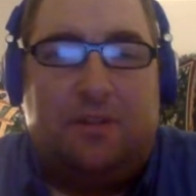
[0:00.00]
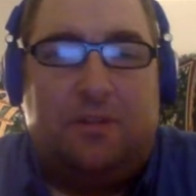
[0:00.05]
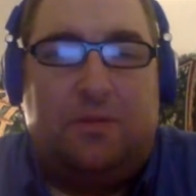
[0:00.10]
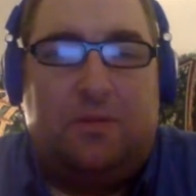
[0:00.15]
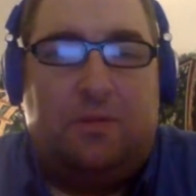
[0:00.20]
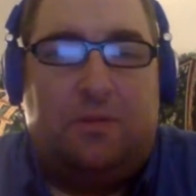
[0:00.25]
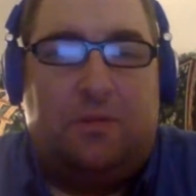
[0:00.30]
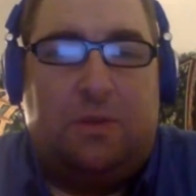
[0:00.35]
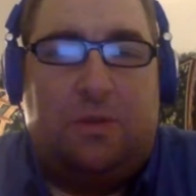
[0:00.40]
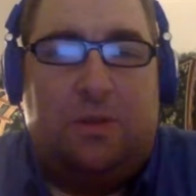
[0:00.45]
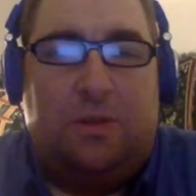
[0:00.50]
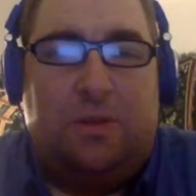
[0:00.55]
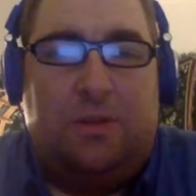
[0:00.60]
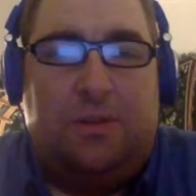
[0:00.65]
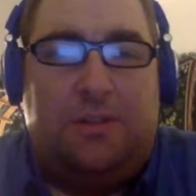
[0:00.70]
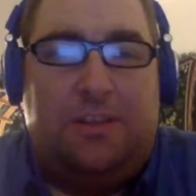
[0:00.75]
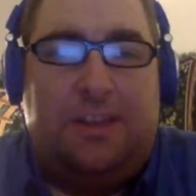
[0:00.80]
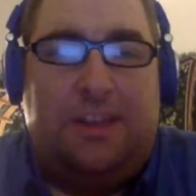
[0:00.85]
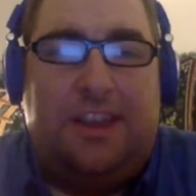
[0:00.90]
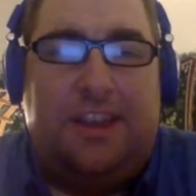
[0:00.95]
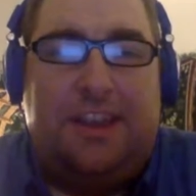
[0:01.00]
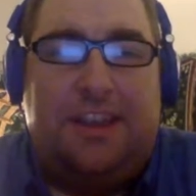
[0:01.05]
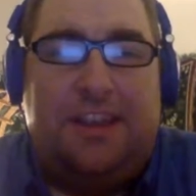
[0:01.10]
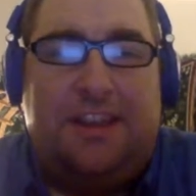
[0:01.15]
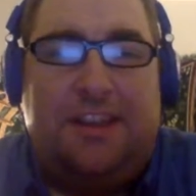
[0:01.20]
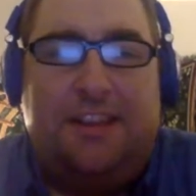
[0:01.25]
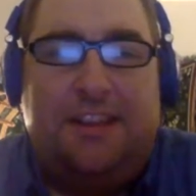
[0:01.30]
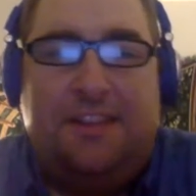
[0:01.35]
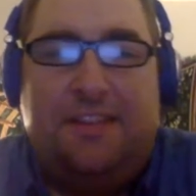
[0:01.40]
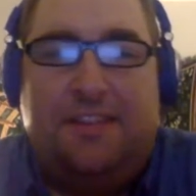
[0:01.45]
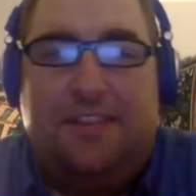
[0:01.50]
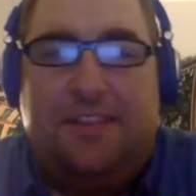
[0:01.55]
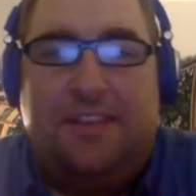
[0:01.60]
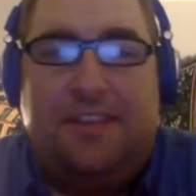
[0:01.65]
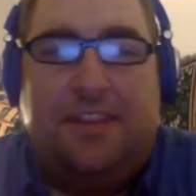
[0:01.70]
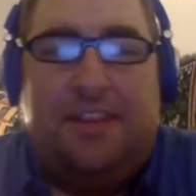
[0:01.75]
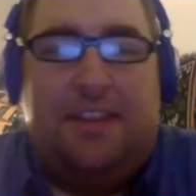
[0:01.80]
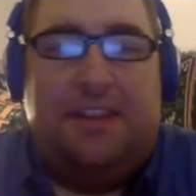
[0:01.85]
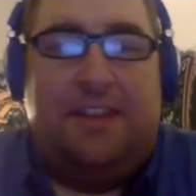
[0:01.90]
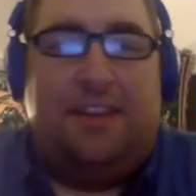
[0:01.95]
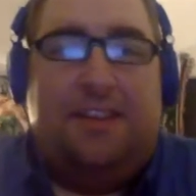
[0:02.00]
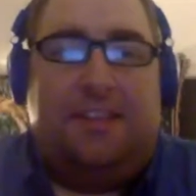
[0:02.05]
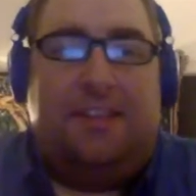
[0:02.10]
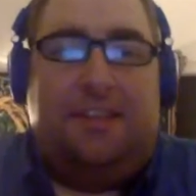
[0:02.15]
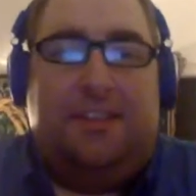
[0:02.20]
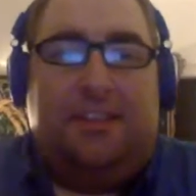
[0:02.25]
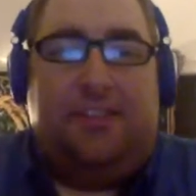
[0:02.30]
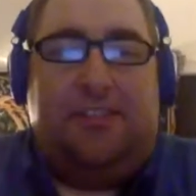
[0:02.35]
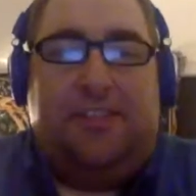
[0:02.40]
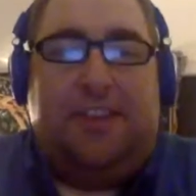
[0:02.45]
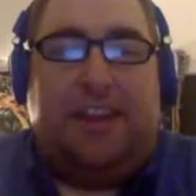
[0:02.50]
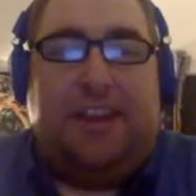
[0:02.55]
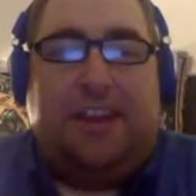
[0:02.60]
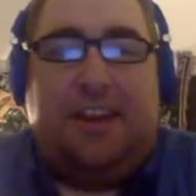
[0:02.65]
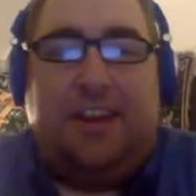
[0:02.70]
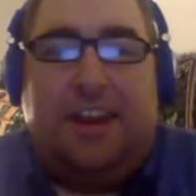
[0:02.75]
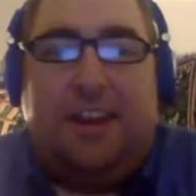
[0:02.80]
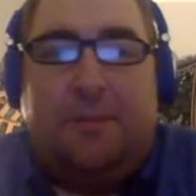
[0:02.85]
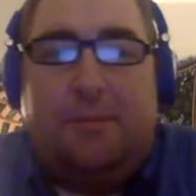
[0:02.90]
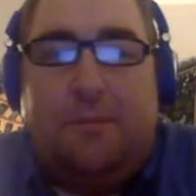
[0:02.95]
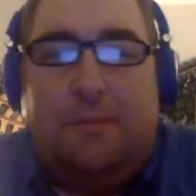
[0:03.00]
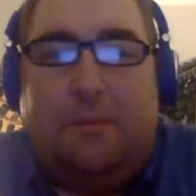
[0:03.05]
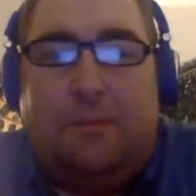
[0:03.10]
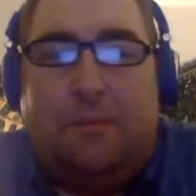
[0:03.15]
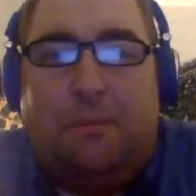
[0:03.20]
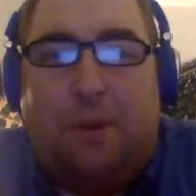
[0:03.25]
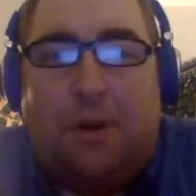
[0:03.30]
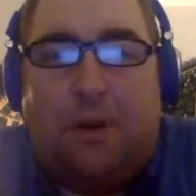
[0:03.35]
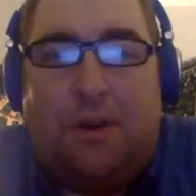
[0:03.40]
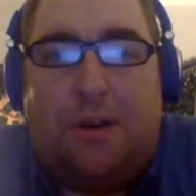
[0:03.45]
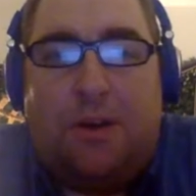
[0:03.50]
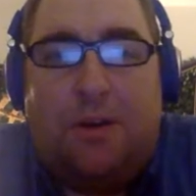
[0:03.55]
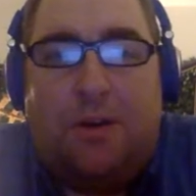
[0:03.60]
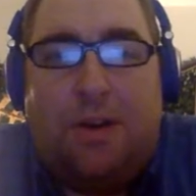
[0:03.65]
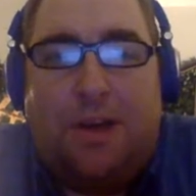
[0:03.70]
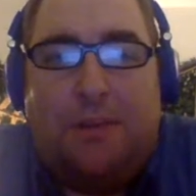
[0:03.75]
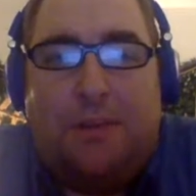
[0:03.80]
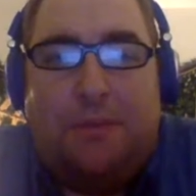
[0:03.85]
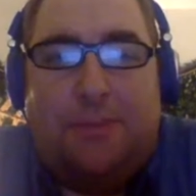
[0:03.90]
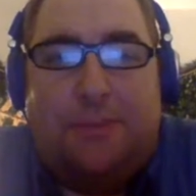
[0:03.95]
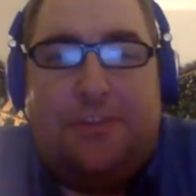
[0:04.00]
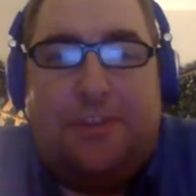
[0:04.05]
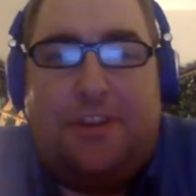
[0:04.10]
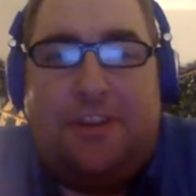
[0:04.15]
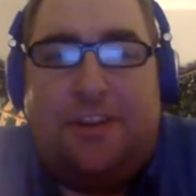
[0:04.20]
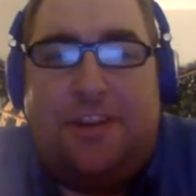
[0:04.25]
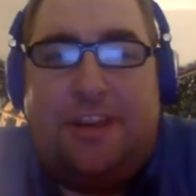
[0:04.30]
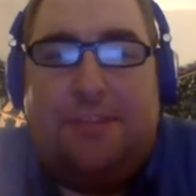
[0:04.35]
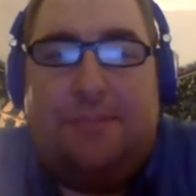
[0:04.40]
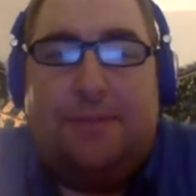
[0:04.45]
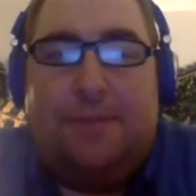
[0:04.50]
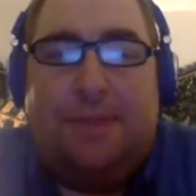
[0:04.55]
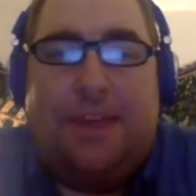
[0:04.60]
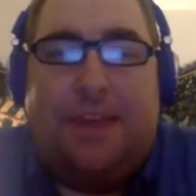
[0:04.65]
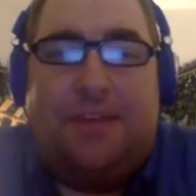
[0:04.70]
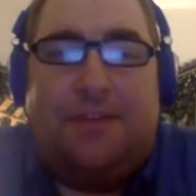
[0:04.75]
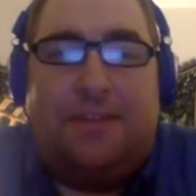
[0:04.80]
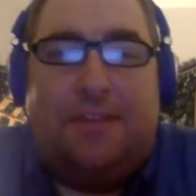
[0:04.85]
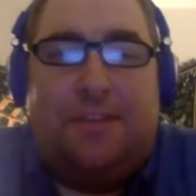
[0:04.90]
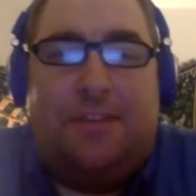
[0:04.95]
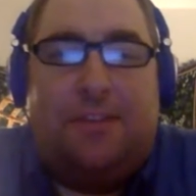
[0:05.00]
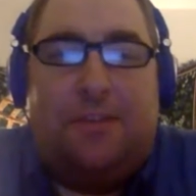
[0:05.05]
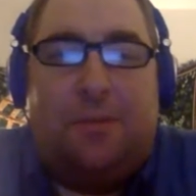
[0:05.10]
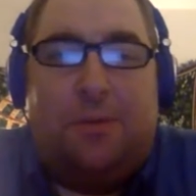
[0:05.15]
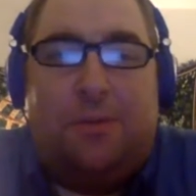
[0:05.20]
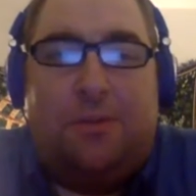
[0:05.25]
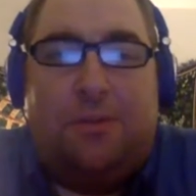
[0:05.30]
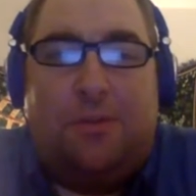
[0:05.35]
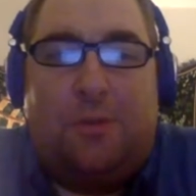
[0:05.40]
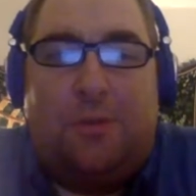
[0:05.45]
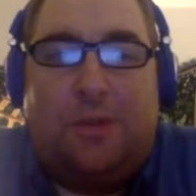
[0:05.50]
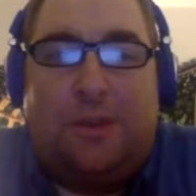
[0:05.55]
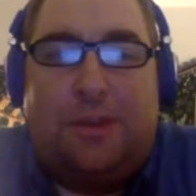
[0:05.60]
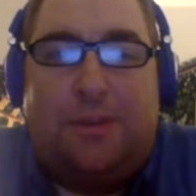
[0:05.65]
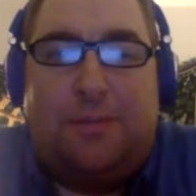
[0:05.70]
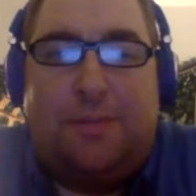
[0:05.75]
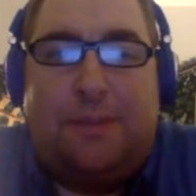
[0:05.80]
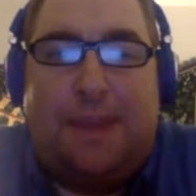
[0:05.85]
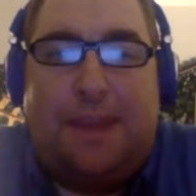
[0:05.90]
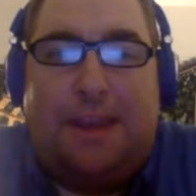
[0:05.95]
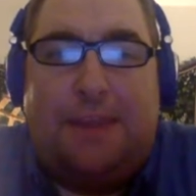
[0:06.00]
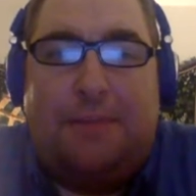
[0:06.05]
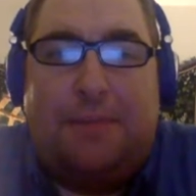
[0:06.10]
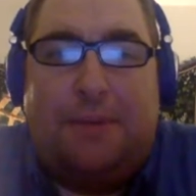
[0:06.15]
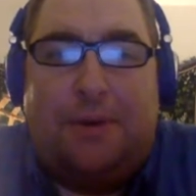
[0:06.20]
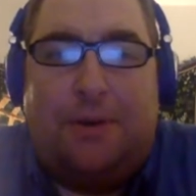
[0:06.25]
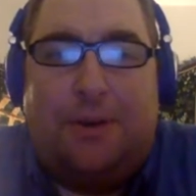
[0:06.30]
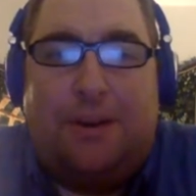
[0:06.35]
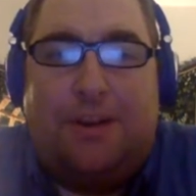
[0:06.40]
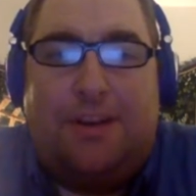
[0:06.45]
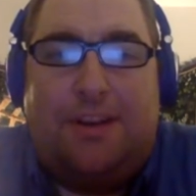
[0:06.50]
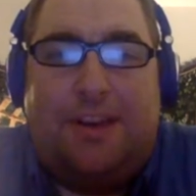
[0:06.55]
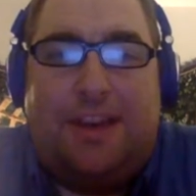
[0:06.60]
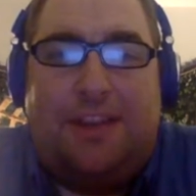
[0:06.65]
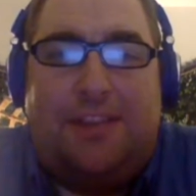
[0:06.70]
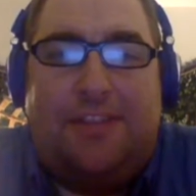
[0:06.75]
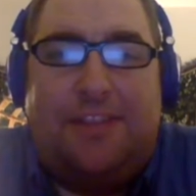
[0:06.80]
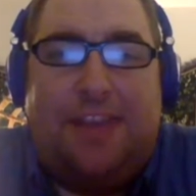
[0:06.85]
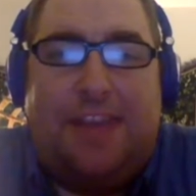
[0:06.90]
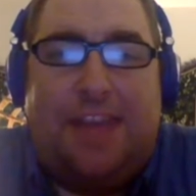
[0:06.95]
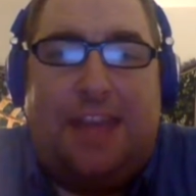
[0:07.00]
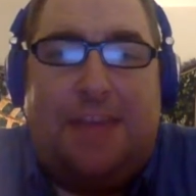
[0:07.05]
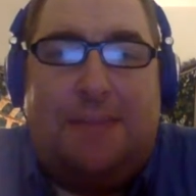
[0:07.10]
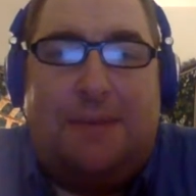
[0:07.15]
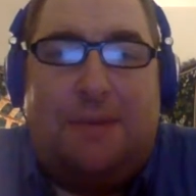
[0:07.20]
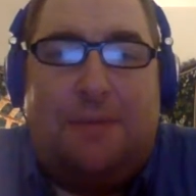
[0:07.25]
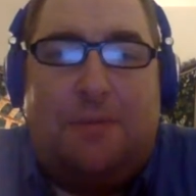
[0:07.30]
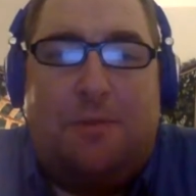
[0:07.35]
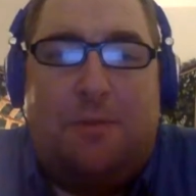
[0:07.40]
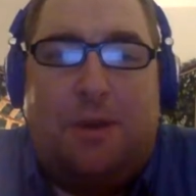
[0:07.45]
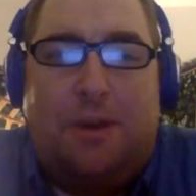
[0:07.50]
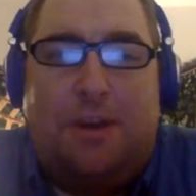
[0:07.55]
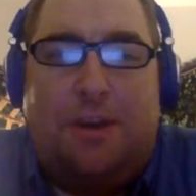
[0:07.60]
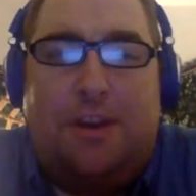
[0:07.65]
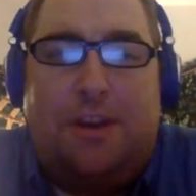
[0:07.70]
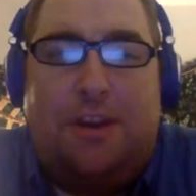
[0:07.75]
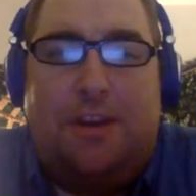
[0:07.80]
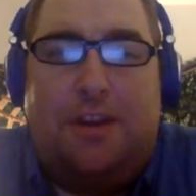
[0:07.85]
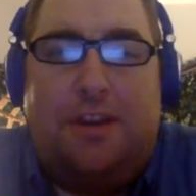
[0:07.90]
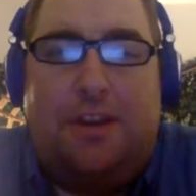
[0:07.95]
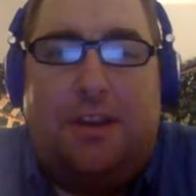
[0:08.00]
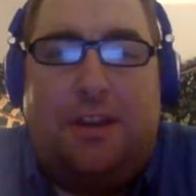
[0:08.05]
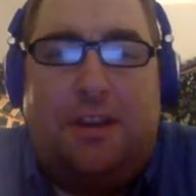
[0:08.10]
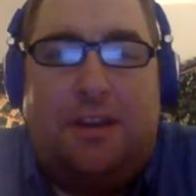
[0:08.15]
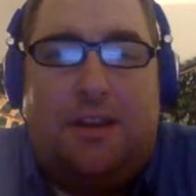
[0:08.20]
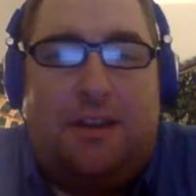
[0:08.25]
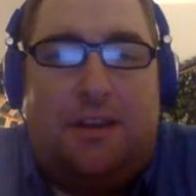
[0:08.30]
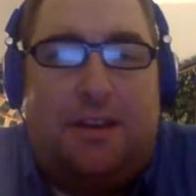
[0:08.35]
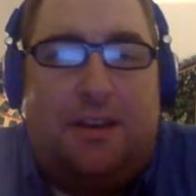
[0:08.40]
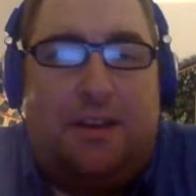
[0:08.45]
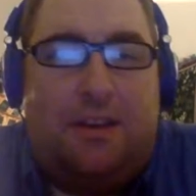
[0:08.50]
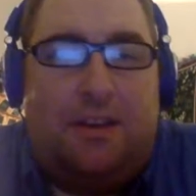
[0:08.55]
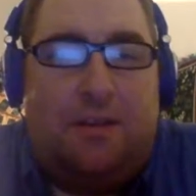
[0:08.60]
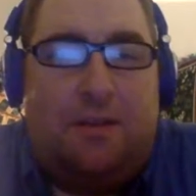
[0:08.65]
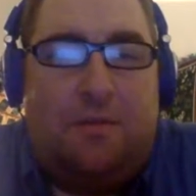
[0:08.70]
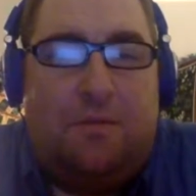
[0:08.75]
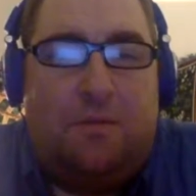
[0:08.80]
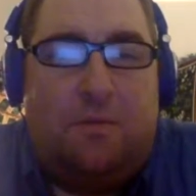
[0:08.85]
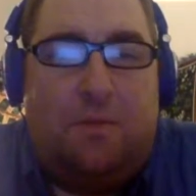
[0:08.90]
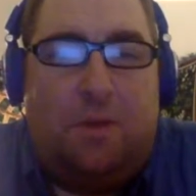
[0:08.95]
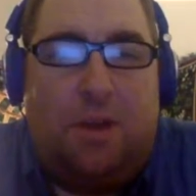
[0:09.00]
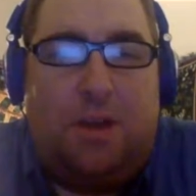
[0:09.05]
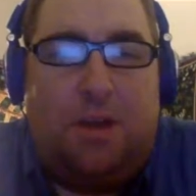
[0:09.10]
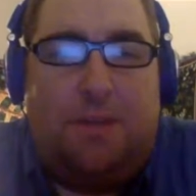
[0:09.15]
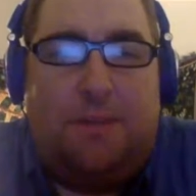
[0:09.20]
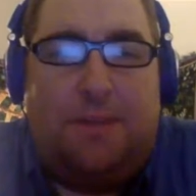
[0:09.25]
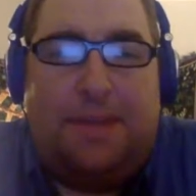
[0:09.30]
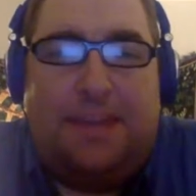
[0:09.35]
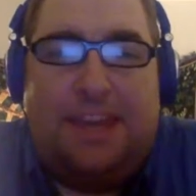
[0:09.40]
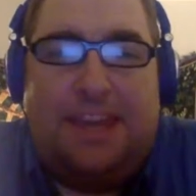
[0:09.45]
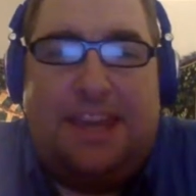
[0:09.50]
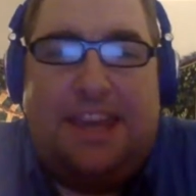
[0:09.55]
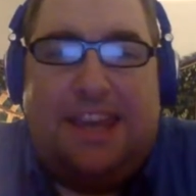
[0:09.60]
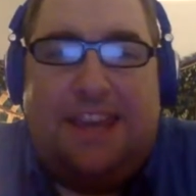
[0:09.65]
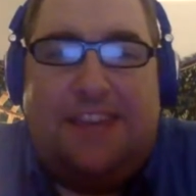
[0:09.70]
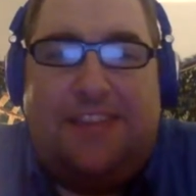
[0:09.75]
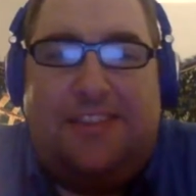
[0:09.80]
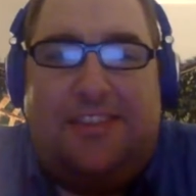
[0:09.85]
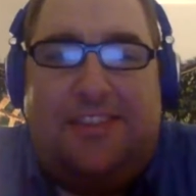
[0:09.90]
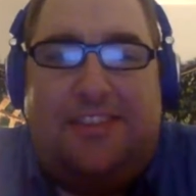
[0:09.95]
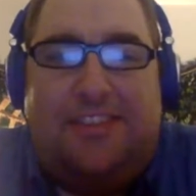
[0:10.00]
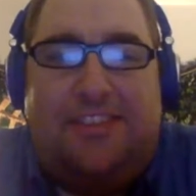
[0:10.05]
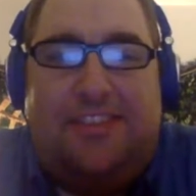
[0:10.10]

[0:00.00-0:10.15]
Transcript: were close to getting. In the second inning, Margot doubles to deep left. It scores Corey Spangenberg. It ties the game at 1-1 apiece.